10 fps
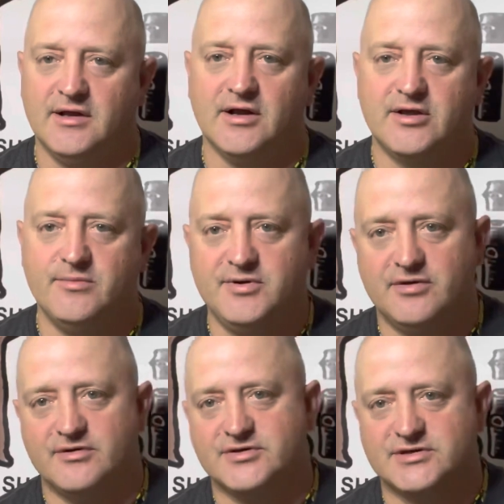a
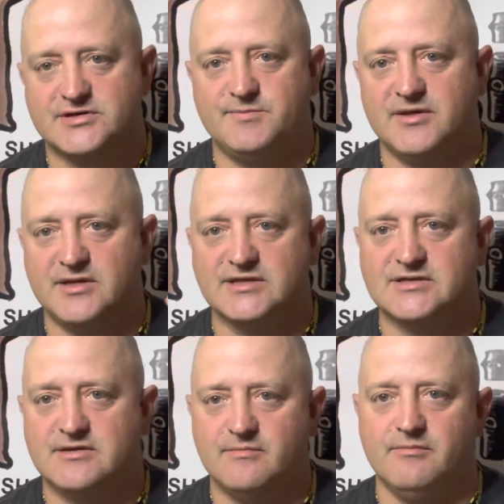computer just spit
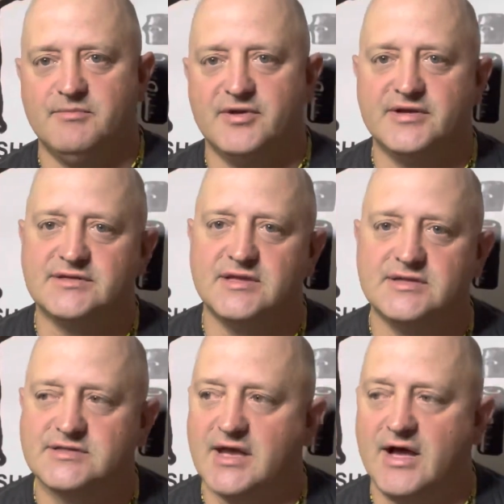these millions of
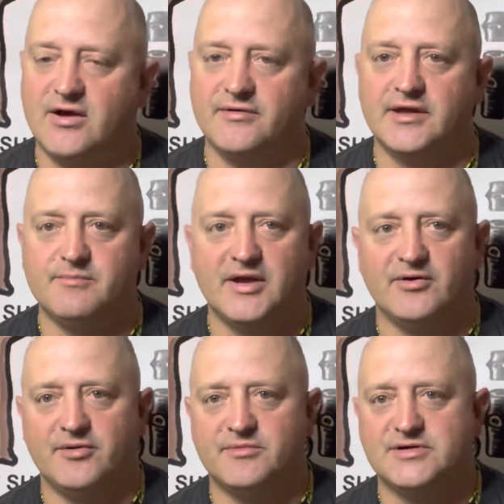these out and they
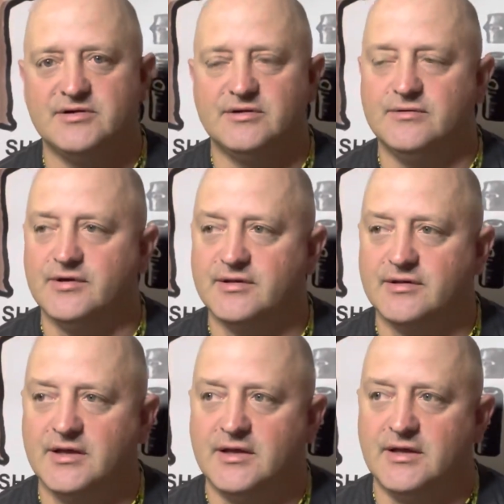mailed them to you
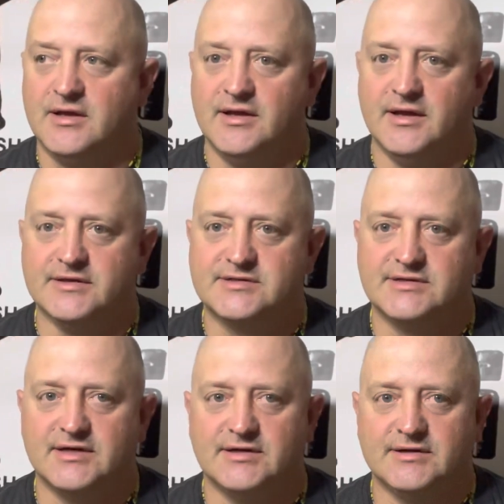and it's
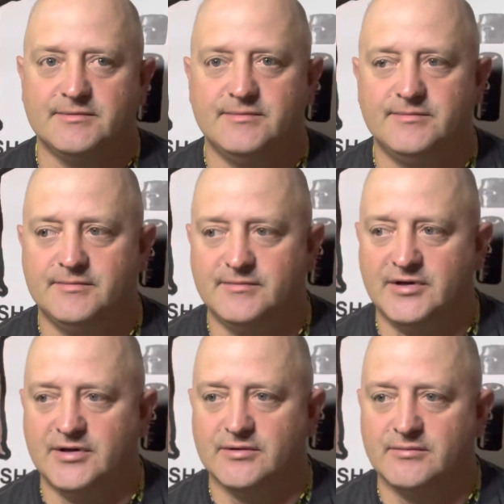uh,
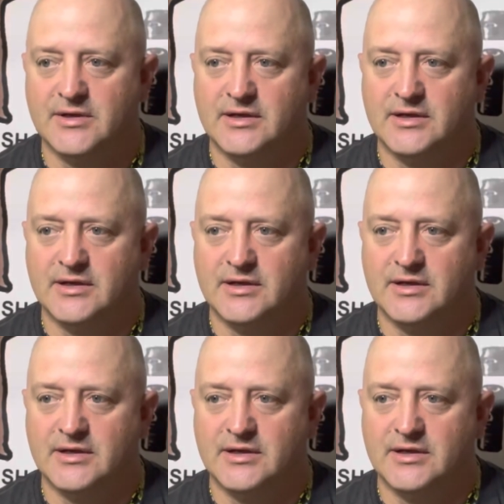you know